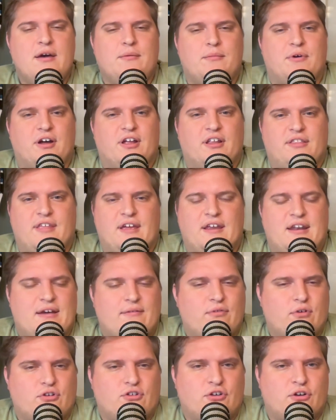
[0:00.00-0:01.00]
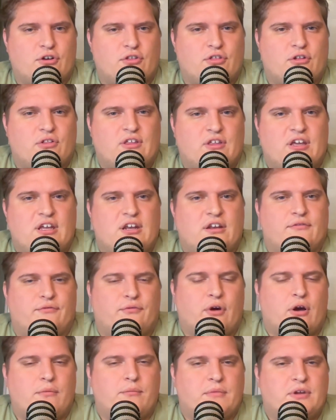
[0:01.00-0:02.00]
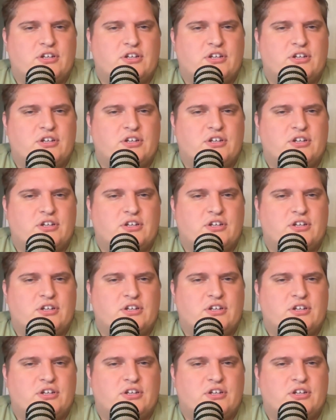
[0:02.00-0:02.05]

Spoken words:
but they never took the lead from